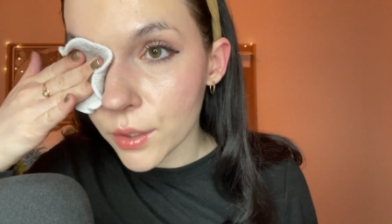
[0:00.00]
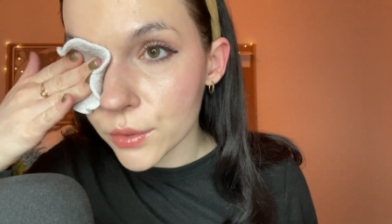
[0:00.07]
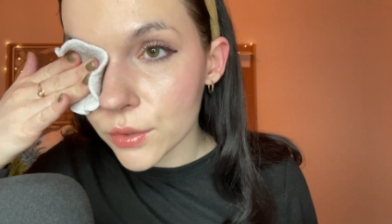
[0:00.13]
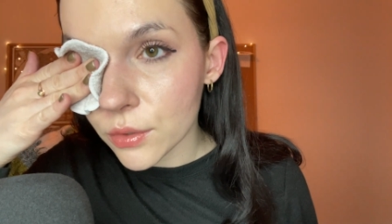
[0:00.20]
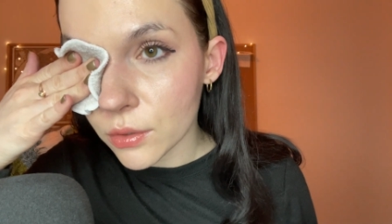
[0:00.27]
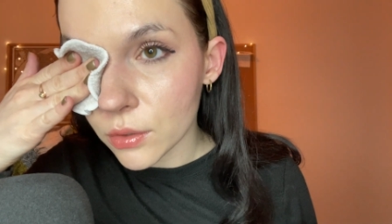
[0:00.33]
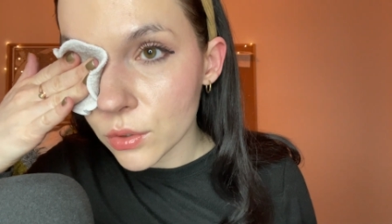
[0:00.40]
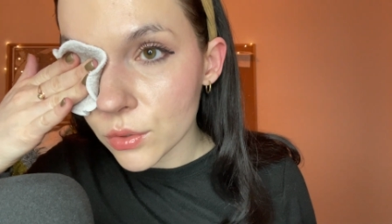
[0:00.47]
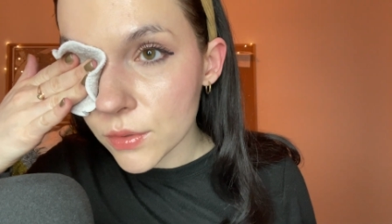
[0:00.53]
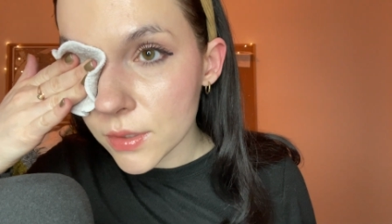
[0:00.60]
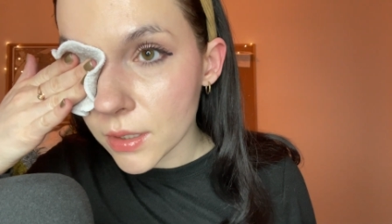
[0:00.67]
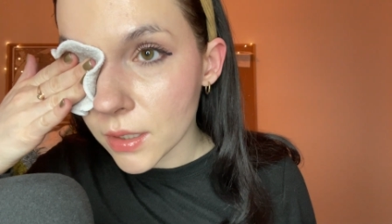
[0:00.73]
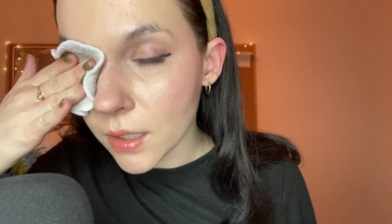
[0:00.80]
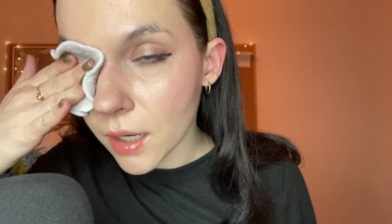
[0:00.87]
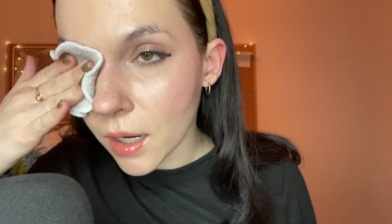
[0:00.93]
to
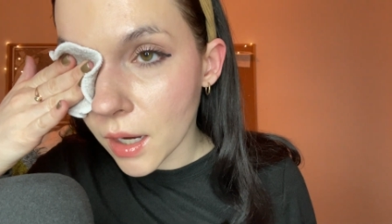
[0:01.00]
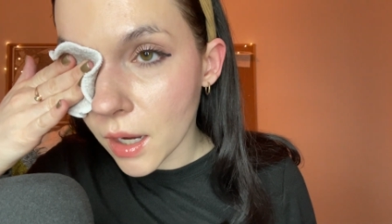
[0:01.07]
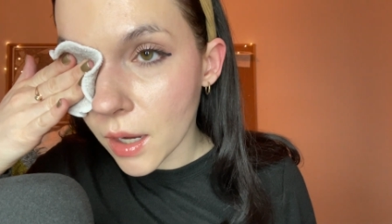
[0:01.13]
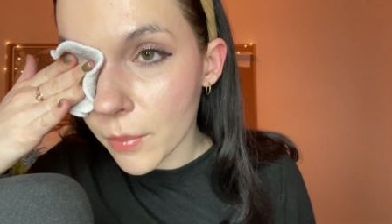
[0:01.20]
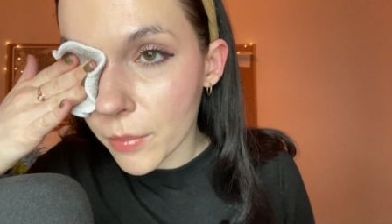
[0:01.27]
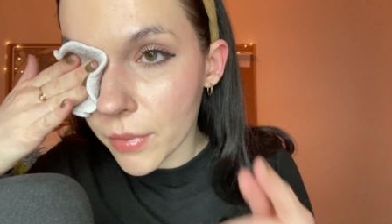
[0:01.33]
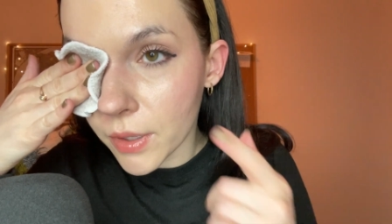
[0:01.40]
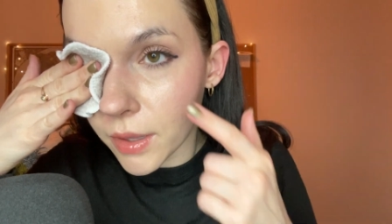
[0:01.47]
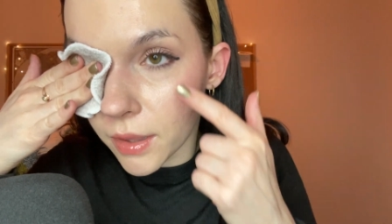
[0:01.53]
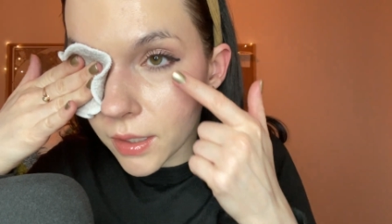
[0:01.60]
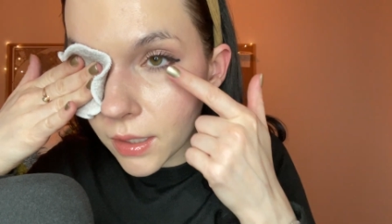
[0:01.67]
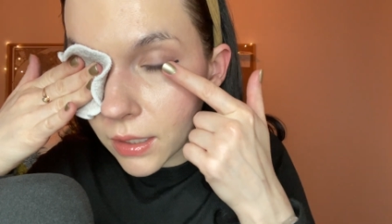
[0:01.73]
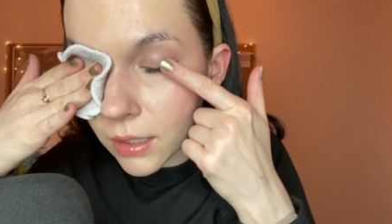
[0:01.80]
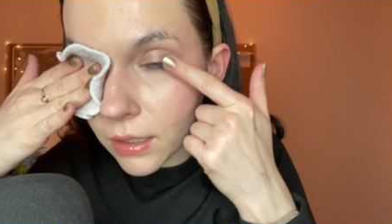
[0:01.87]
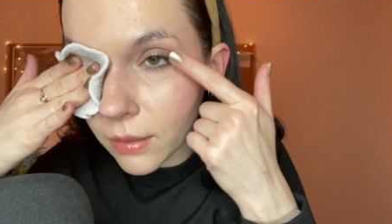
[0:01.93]
loosen up
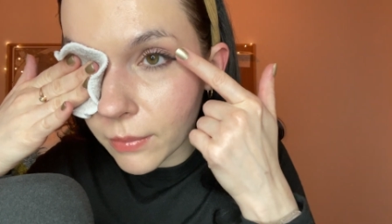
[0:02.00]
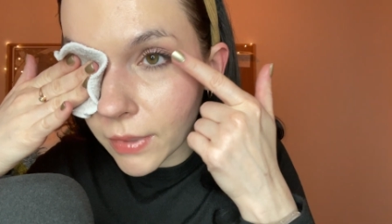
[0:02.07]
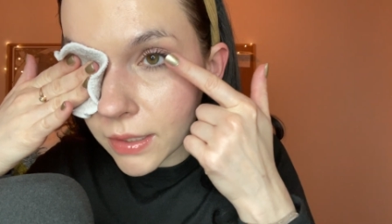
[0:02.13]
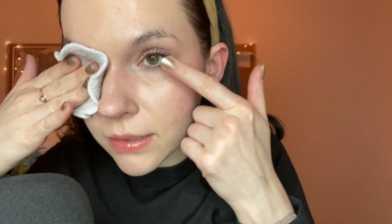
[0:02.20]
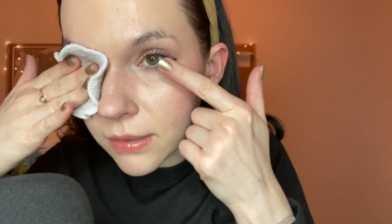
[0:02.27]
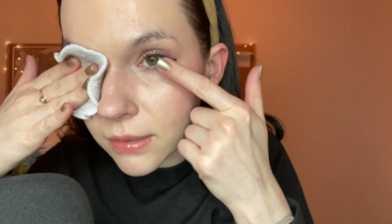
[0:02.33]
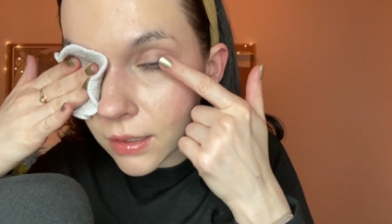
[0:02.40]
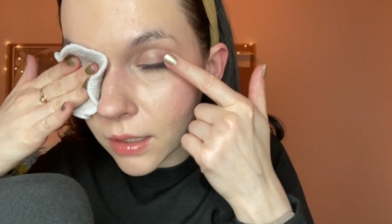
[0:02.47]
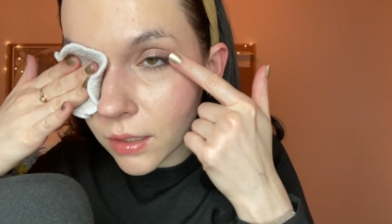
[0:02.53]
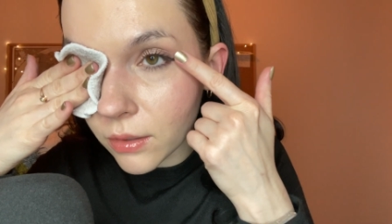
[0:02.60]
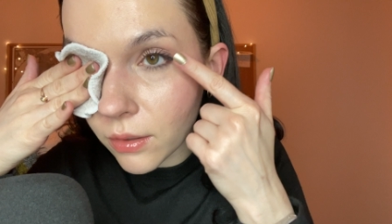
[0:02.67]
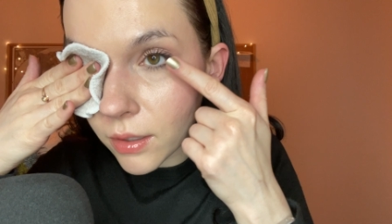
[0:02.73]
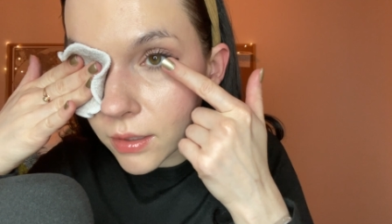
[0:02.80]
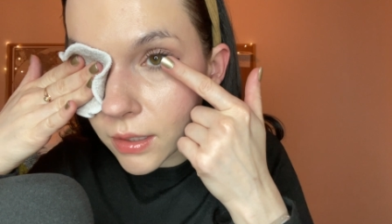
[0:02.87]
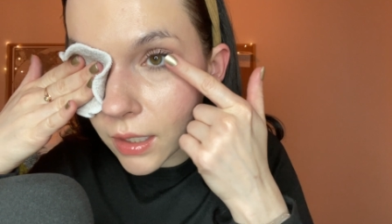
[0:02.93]
the
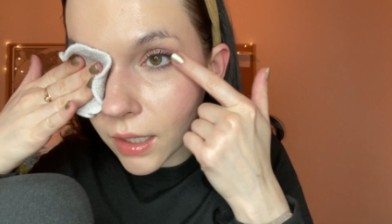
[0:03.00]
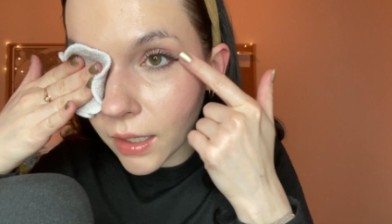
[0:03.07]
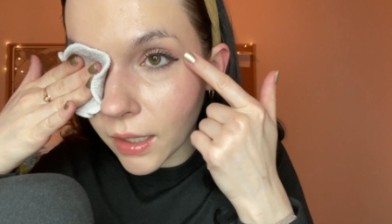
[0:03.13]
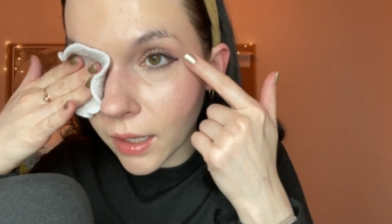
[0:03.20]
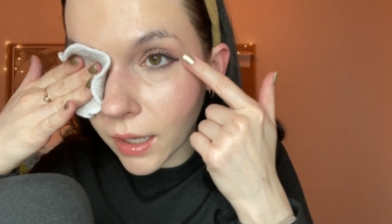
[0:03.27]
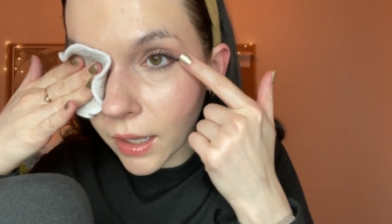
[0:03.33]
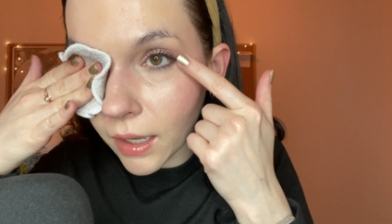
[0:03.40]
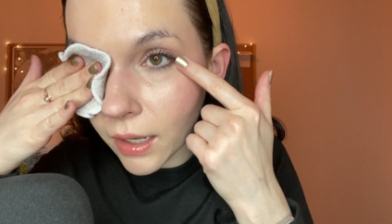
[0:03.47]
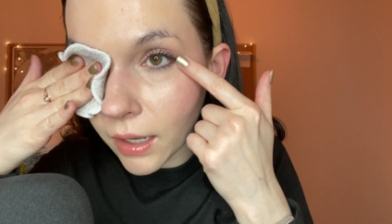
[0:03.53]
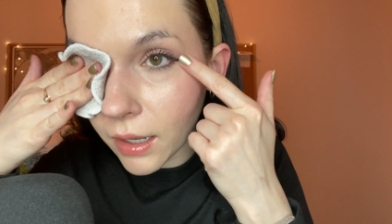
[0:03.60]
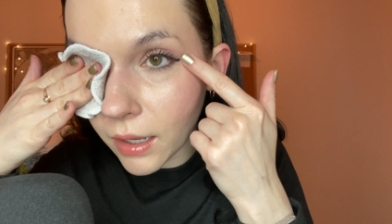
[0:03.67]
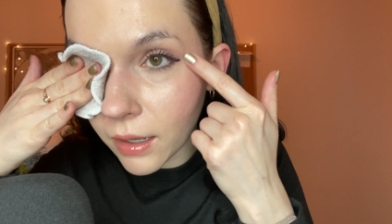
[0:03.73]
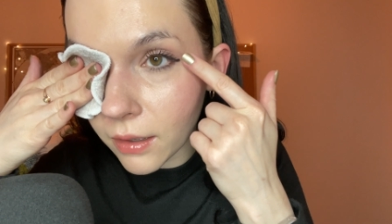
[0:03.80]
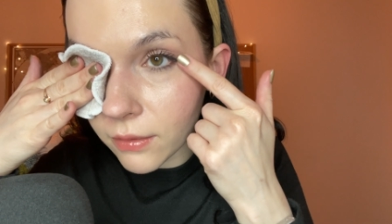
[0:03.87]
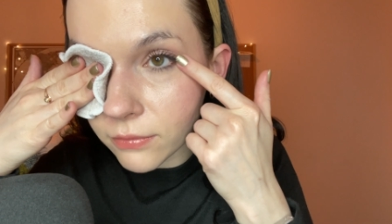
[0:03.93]
mascara that I
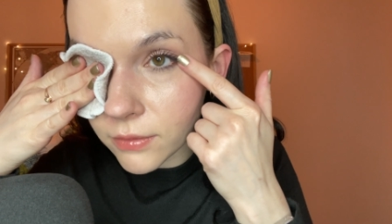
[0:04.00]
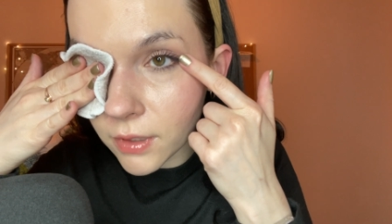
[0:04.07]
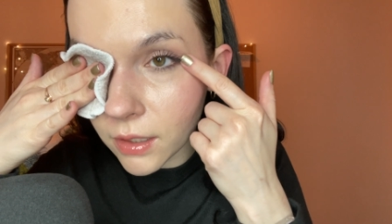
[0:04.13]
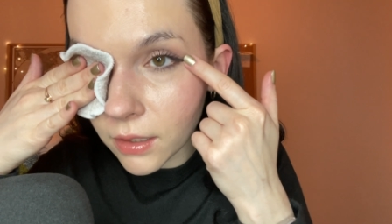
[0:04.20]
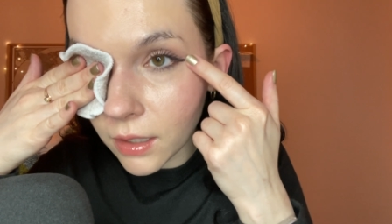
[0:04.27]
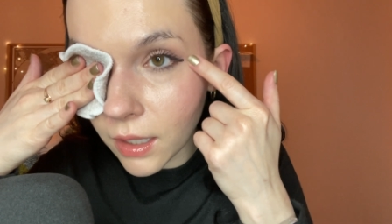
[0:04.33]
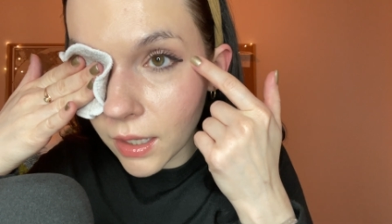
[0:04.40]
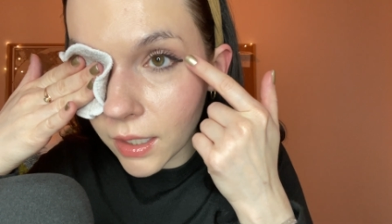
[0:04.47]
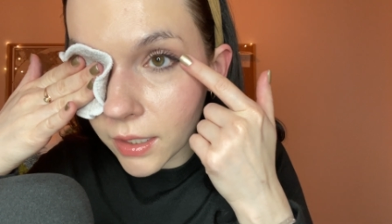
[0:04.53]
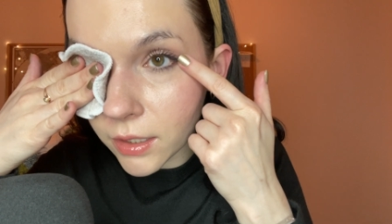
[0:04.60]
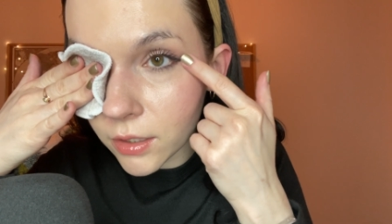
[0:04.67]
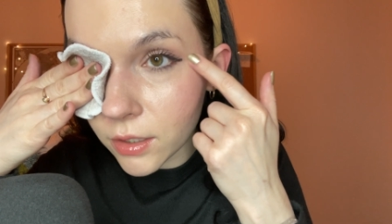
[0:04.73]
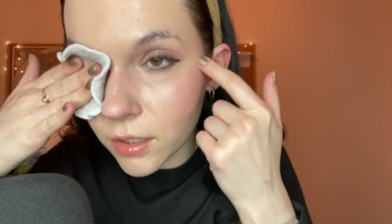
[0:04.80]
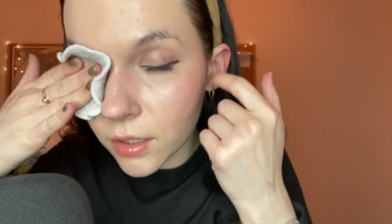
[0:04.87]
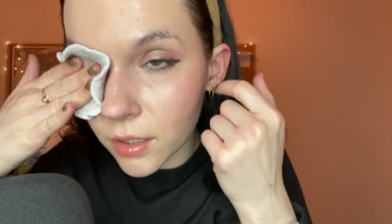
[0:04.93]
have, the
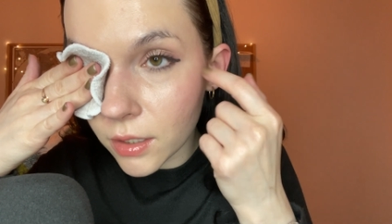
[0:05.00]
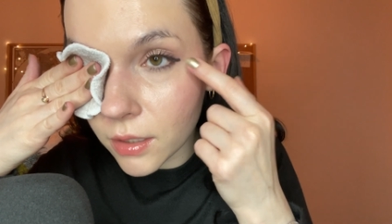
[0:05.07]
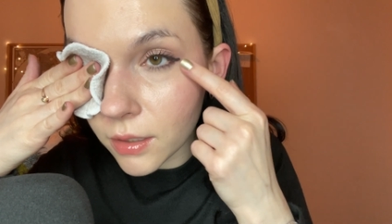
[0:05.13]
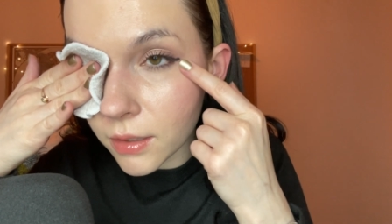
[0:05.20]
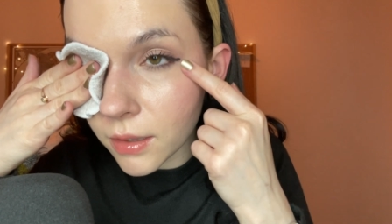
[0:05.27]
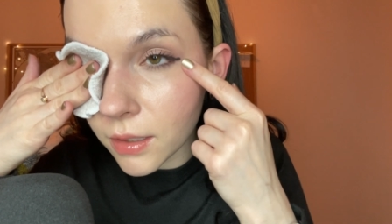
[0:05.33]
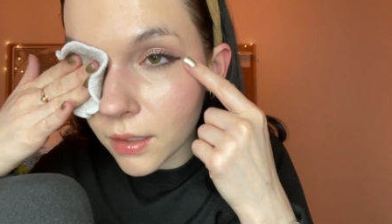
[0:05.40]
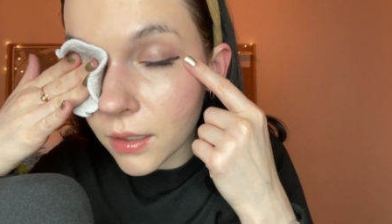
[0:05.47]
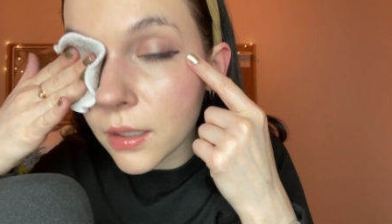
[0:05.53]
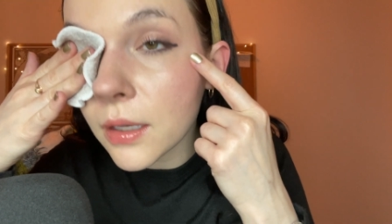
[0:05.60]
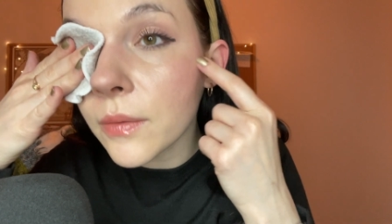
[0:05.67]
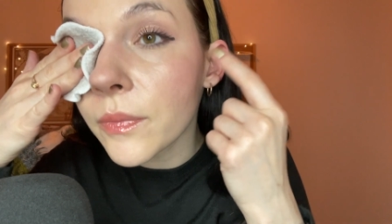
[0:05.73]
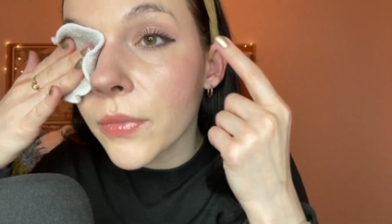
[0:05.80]
liner, the